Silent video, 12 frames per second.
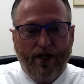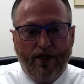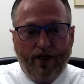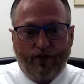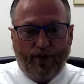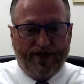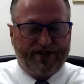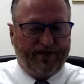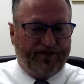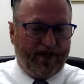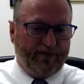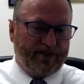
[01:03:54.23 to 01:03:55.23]
Rich and
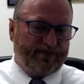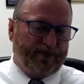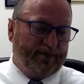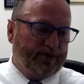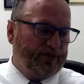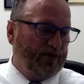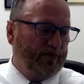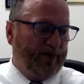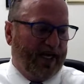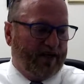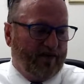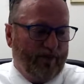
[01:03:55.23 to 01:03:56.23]
famous people do it.
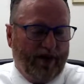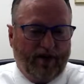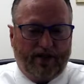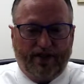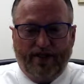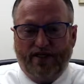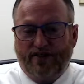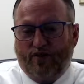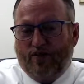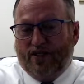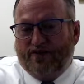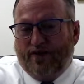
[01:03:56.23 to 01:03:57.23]
Bank of America does it.
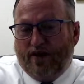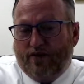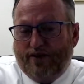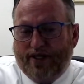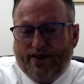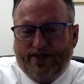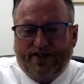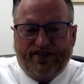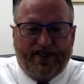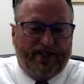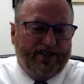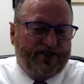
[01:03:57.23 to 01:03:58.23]
Wells Fargo does it.
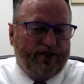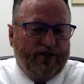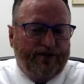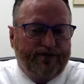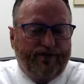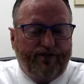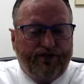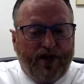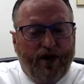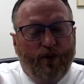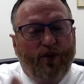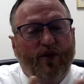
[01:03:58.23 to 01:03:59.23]
Cities do it.
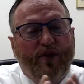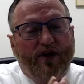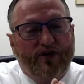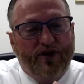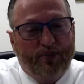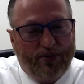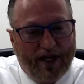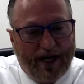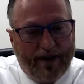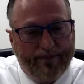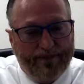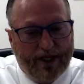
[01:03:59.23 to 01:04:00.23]
When we learn to play.
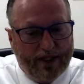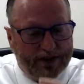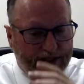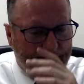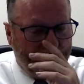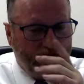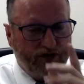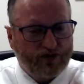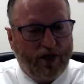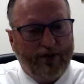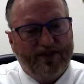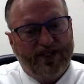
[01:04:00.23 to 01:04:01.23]
Something goes
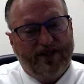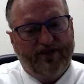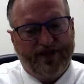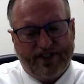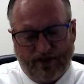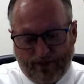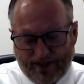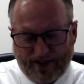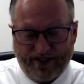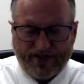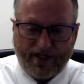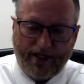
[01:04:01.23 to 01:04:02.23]
wrong with the division, we
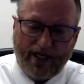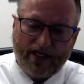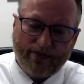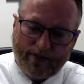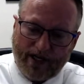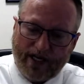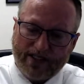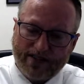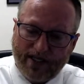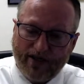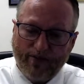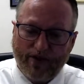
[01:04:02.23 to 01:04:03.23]
disconnect, we isolate,
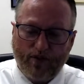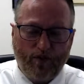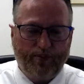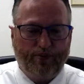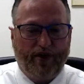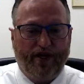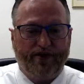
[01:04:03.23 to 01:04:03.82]
and we incorporate.